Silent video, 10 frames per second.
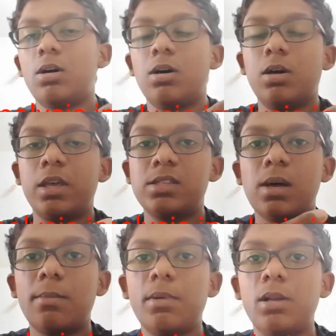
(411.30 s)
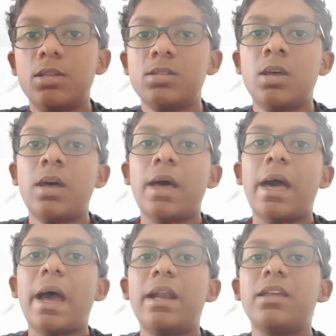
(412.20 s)
example is
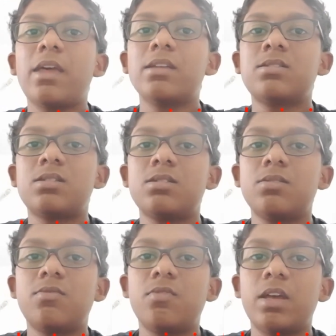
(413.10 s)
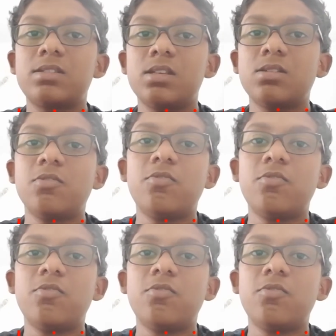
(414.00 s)
adding excessive